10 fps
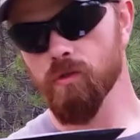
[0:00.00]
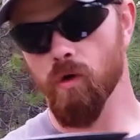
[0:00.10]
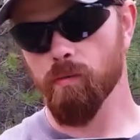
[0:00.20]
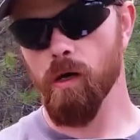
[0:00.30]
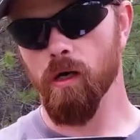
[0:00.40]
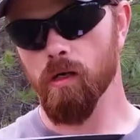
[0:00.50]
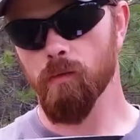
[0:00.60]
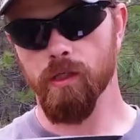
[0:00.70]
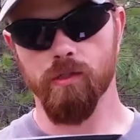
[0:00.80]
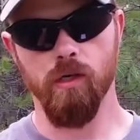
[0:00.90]
in the door pocket of
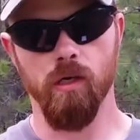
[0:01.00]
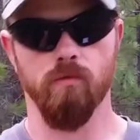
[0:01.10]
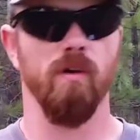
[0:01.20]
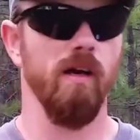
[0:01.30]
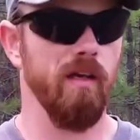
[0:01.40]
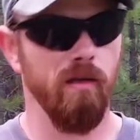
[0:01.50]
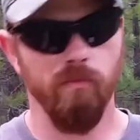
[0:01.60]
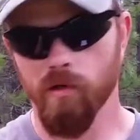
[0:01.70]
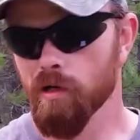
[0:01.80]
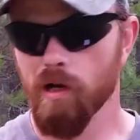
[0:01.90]
my truck where I
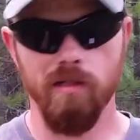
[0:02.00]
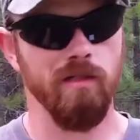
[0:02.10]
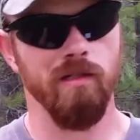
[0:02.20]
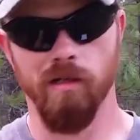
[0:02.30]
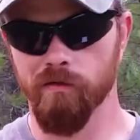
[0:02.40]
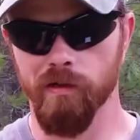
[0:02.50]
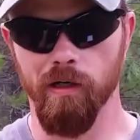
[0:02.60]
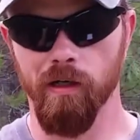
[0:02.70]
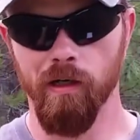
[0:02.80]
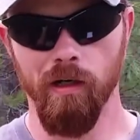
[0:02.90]
keep all kinds of stuff in
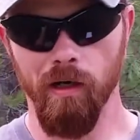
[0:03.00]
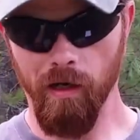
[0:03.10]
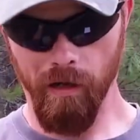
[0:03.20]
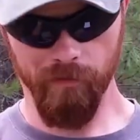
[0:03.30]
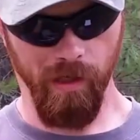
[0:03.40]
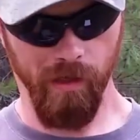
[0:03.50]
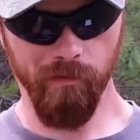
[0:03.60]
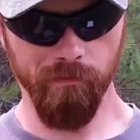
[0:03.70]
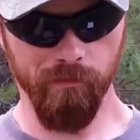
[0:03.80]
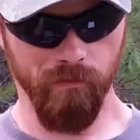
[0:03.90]
there. I've got
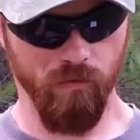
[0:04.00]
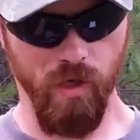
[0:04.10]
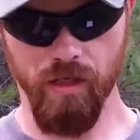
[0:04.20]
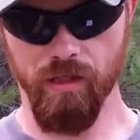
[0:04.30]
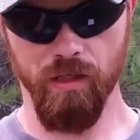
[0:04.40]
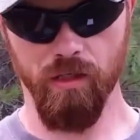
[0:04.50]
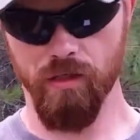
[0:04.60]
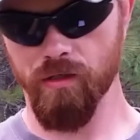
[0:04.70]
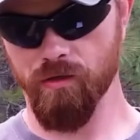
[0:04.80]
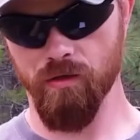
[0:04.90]

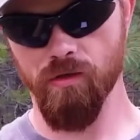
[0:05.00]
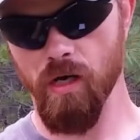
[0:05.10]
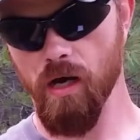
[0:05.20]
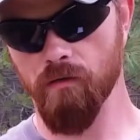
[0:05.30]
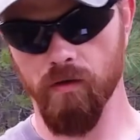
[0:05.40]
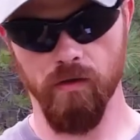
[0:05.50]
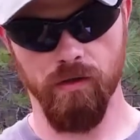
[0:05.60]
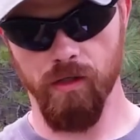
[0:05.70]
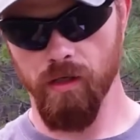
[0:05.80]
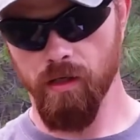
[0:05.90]
wrenches,
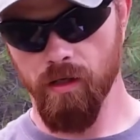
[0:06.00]
screwdrivers,